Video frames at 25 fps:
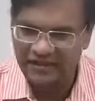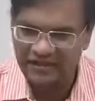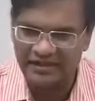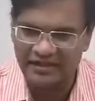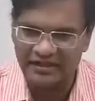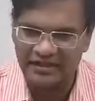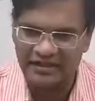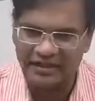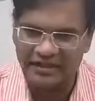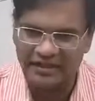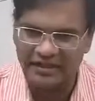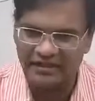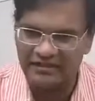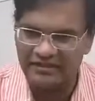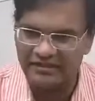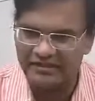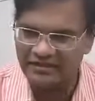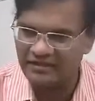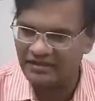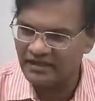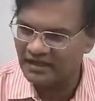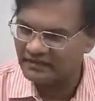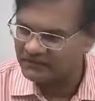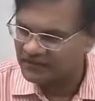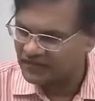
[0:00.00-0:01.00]

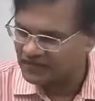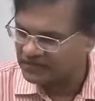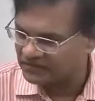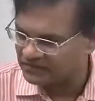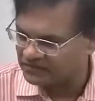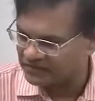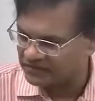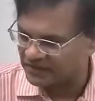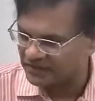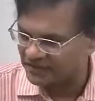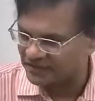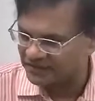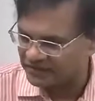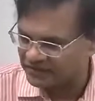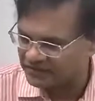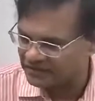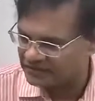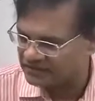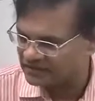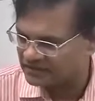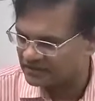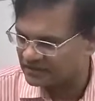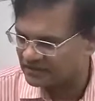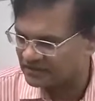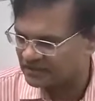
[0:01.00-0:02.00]
after 2002
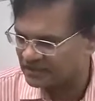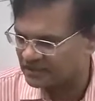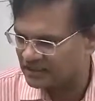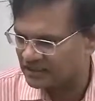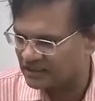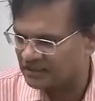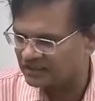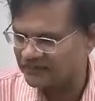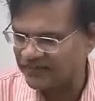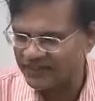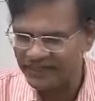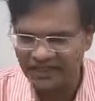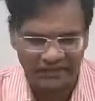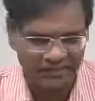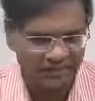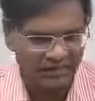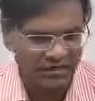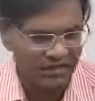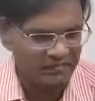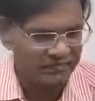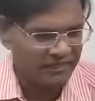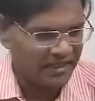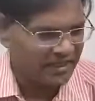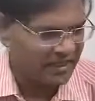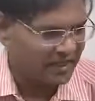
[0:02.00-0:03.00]
we kept
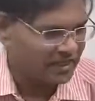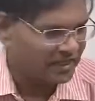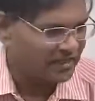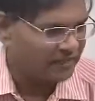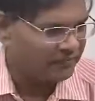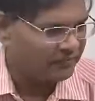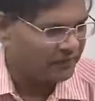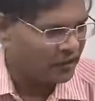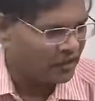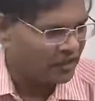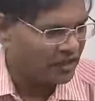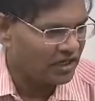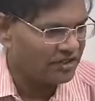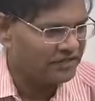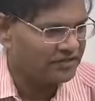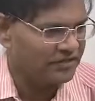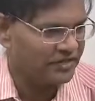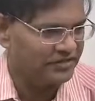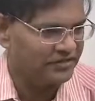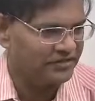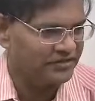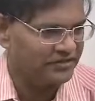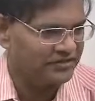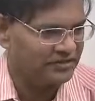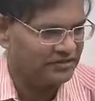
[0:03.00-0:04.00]
on making more
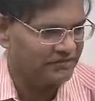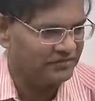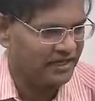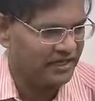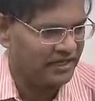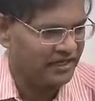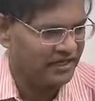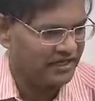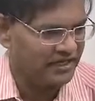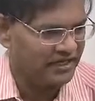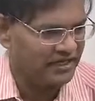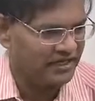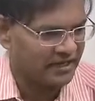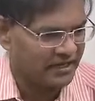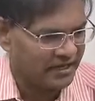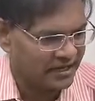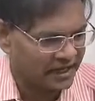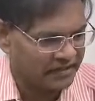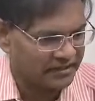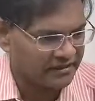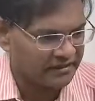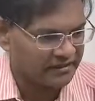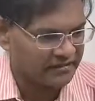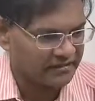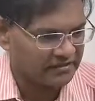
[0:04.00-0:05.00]
changes to Money Laundering
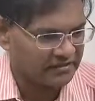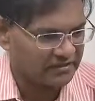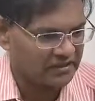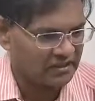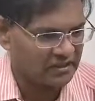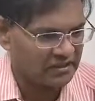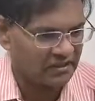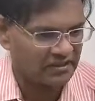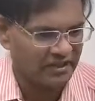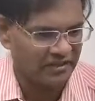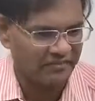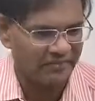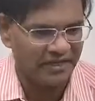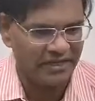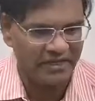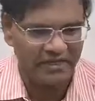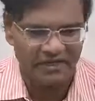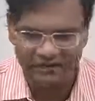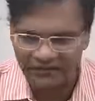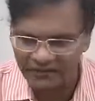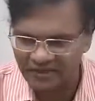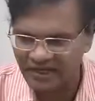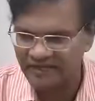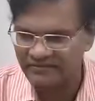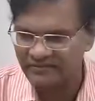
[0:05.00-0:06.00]
Act for a period
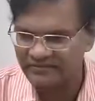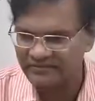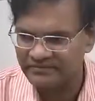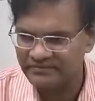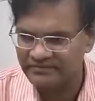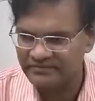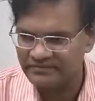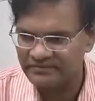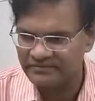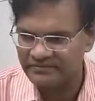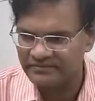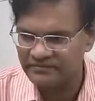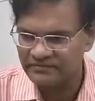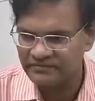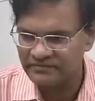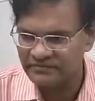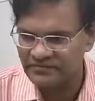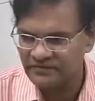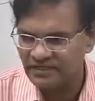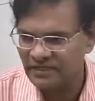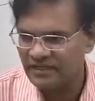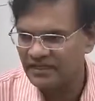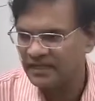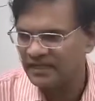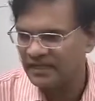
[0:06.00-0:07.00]
of time.
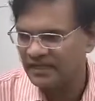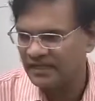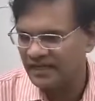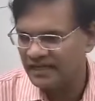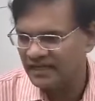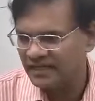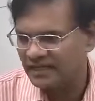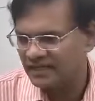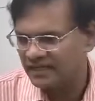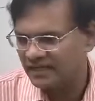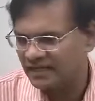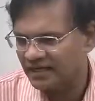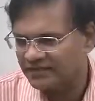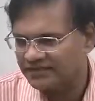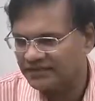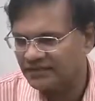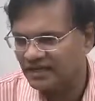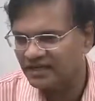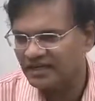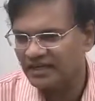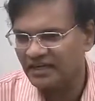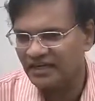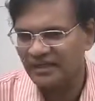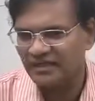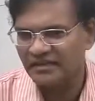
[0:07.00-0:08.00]
And
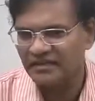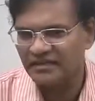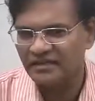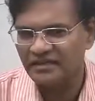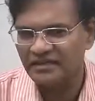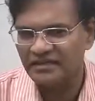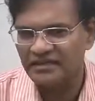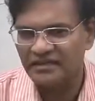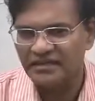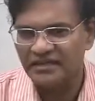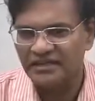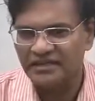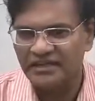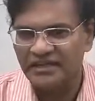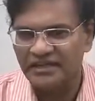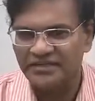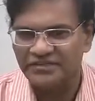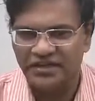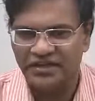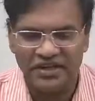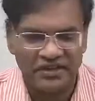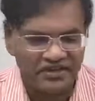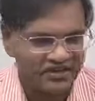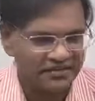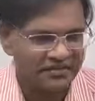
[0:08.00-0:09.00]
recently the
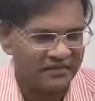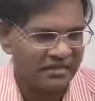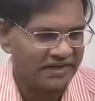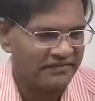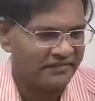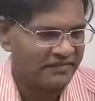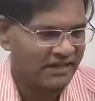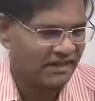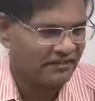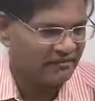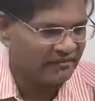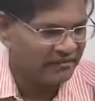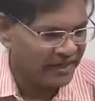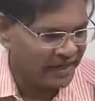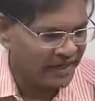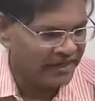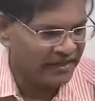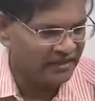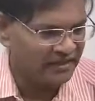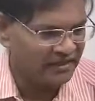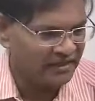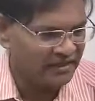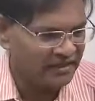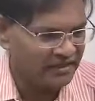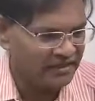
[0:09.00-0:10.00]
changes that we have made
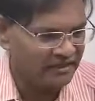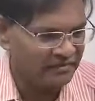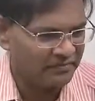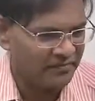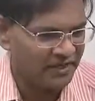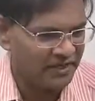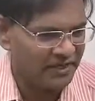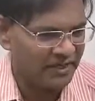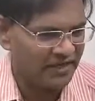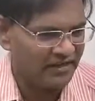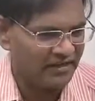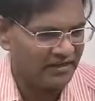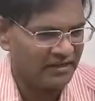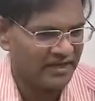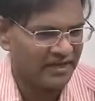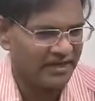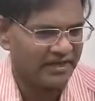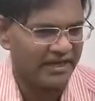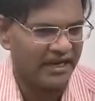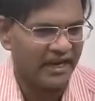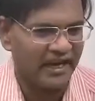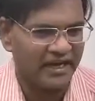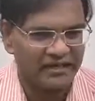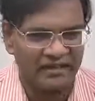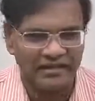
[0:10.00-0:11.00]
to Money Laundering
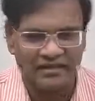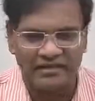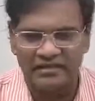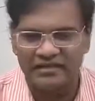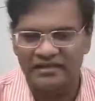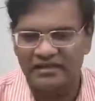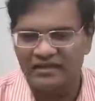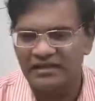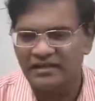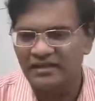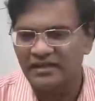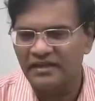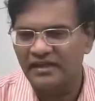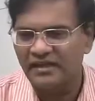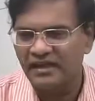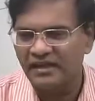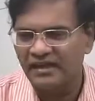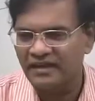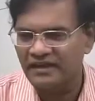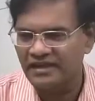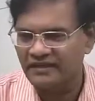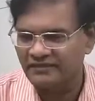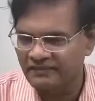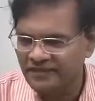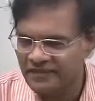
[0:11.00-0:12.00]
Act are
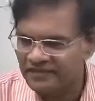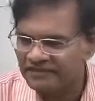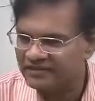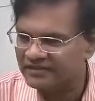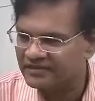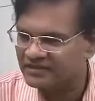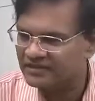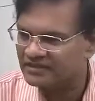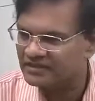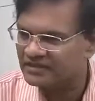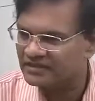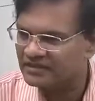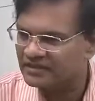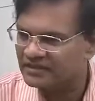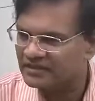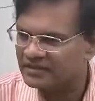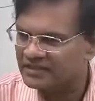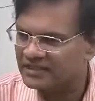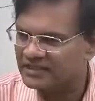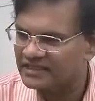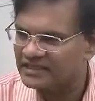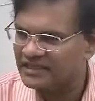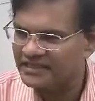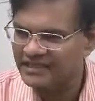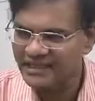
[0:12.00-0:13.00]
the ones
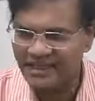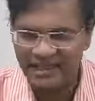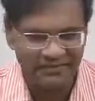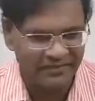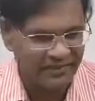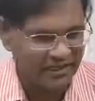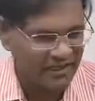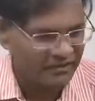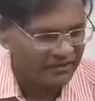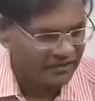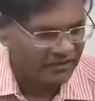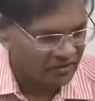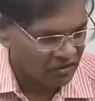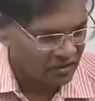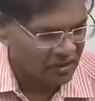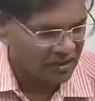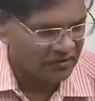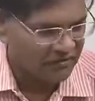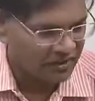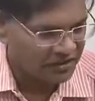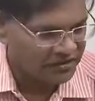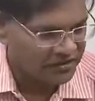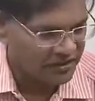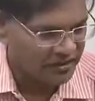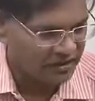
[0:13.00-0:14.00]
that had become
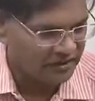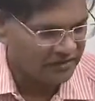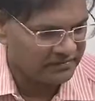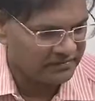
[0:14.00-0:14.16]
controversial,